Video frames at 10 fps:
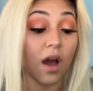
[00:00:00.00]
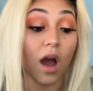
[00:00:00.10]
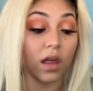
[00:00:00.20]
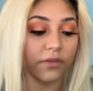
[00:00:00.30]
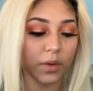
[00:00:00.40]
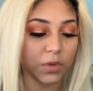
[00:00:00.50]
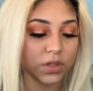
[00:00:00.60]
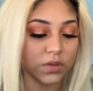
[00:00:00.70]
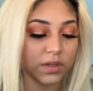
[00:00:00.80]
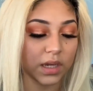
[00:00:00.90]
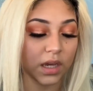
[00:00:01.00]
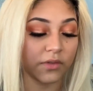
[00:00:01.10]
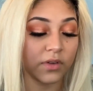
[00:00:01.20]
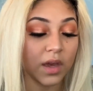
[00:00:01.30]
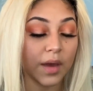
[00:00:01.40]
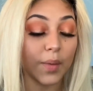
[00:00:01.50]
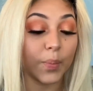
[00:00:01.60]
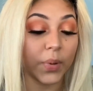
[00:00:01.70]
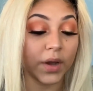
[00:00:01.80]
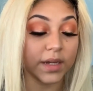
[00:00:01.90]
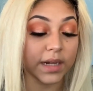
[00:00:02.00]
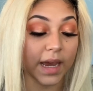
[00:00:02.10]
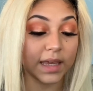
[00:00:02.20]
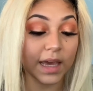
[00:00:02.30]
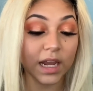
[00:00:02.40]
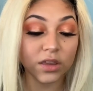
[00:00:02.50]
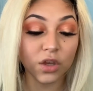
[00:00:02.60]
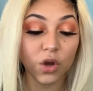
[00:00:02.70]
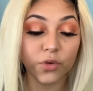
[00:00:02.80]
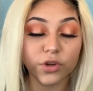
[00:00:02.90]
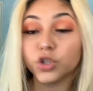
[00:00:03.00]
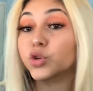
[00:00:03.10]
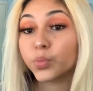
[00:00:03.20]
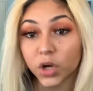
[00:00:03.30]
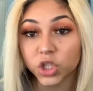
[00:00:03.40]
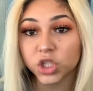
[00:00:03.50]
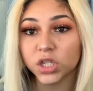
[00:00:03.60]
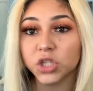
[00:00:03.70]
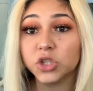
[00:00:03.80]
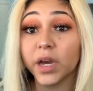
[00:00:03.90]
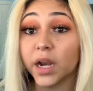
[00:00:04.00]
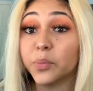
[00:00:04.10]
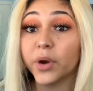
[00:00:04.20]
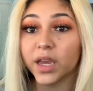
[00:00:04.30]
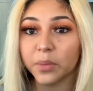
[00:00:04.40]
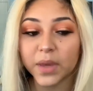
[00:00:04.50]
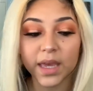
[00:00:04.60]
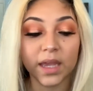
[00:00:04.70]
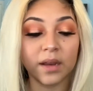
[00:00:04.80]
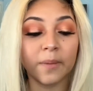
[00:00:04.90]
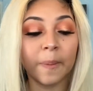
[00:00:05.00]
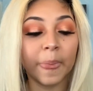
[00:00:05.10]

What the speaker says: All of them were too stiff. But I get it though, they're new brushes, you gotta break them in.